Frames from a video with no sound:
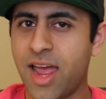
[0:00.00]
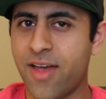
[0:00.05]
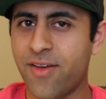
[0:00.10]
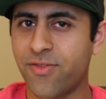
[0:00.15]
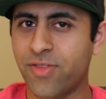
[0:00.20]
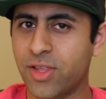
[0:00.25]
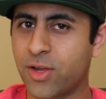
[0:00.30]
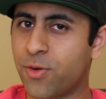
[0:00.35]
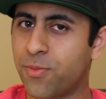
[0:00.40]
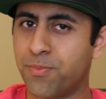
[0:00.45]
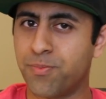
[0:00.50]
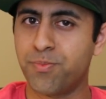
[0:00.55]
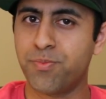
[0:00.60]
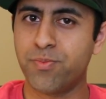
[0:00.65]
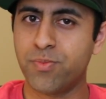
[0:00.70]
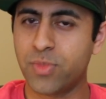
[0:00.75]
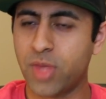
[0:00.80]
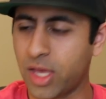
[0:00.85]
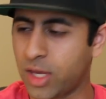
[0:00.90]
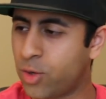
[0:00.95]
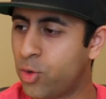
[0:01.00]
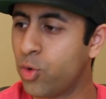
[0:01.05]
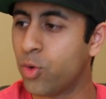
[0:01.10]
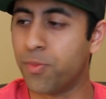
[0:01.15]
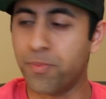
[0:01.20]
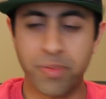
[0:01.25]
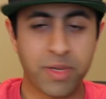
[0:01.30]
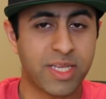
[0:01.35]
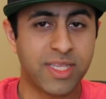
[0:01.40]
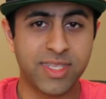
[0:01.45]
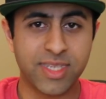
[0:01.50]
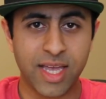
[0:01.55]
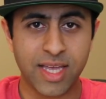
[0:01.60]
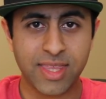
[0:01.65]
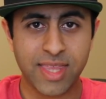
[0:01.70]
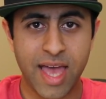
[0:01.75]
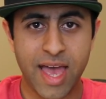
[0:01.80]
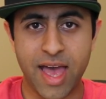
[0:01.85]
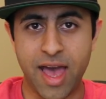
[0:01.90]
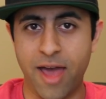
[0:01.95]
have little like cool beats
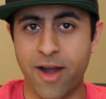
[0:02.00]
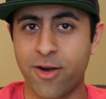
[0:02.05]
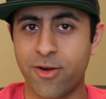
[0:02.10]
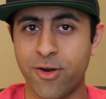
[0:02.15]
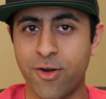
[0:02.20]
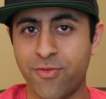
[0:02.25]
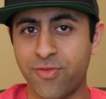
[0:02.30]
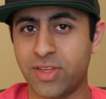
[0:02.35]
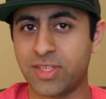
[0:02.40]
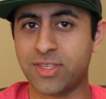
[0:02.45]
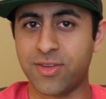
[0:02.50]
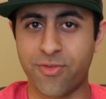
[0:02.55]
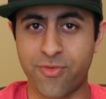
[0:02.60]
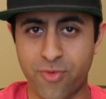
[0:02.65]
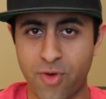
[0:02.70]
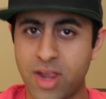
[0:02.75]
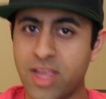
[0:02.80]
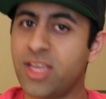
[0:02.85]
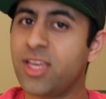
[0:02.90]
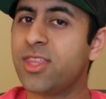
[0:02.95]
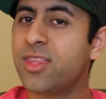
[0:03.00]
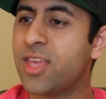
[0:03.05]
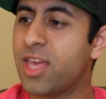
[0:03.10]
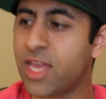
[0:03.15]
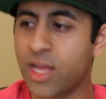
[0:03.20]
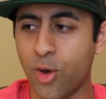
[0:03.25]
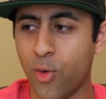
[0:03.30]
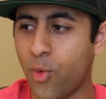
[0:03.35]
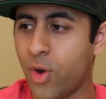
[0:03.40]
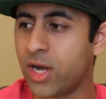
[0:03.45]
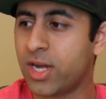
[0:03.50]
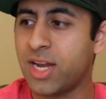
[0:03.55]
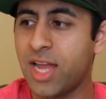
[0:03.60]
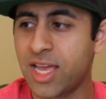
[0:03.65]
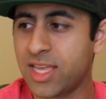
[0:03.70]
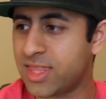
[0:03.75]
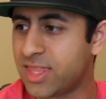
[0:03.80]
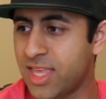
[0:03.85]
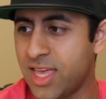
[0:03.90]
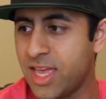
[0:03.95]
like that. I don't know if that's a Frankie thing, a One
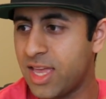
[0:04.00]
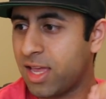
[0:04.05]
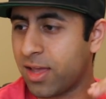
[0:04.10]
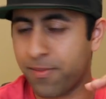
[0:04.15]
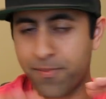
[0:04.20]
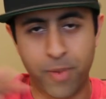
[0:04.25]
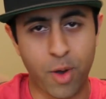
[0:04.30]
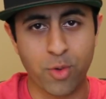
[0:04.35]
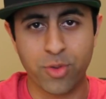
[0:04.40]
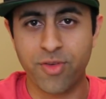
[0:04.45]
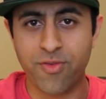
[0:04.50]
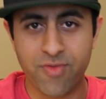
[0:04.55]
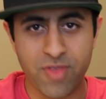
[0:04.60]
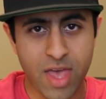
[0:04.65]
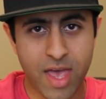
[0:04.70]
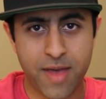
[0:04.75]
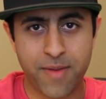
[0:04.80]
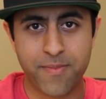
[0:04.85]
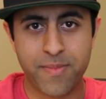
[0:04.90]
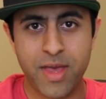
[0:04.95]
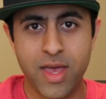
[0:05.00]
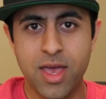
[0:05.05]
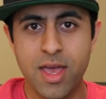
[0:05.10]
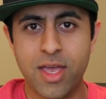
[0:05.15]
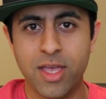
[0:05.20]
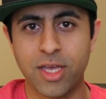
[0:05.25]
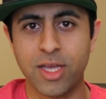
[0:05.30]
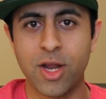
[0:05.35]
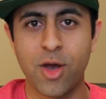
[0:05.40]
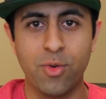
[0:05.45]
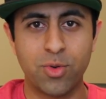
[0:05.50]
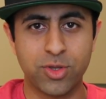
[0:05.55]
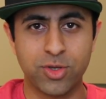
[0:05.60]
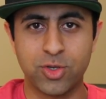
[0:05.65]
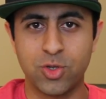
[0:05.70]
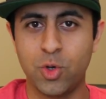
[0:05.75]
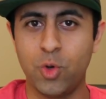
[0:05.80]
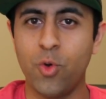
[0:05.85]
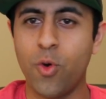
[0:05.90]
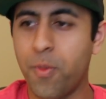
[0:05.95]
Night thing, or both of them. You know, with
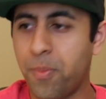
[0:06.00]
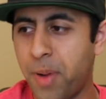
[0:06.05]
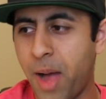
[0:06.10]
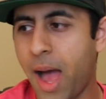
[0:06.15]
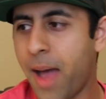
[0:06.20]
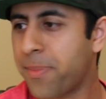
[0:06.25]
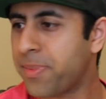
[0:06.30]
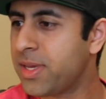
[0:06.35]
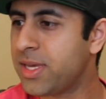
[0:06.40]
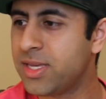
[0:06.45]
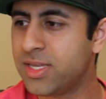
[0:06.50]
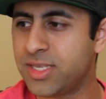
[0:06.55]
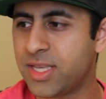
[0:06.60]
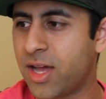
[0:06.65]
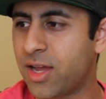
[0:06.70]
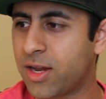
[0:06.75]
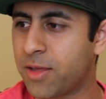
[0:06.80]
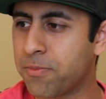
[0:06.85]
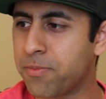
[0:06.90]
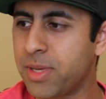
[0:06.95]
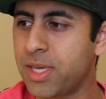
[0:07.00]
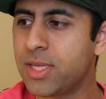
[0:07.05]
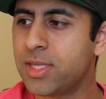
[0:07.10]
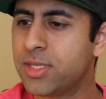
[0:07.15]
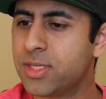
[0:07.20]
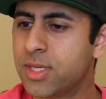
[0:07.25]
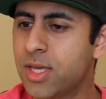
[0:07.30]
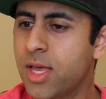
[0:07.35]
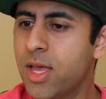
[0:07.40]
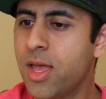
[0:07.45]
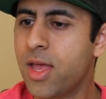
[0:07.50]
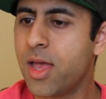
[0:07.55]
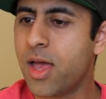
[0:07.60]
those cool poppy sounding beats.